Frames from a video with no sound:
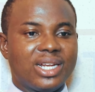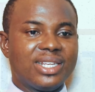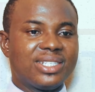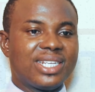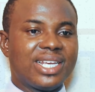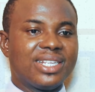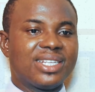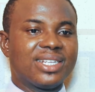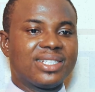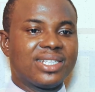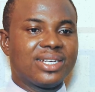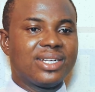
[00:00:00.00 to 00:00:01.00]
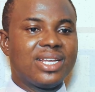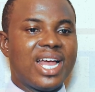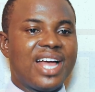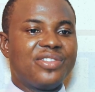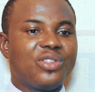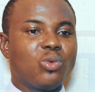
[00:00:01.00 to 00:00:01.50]
Now let's take the tip
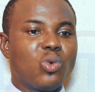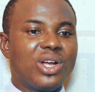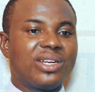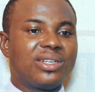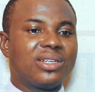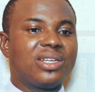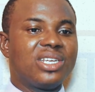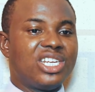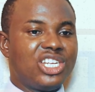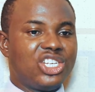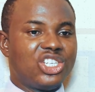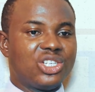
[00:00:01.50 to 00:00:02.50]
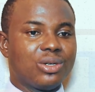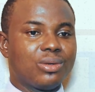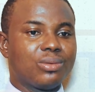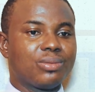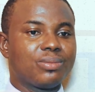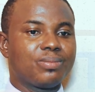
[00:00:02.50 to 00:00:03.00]
at the word
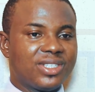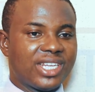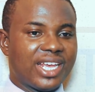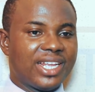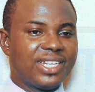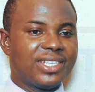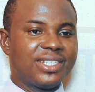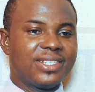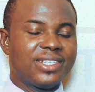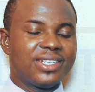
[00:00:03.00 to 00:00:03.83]
initial. Ten.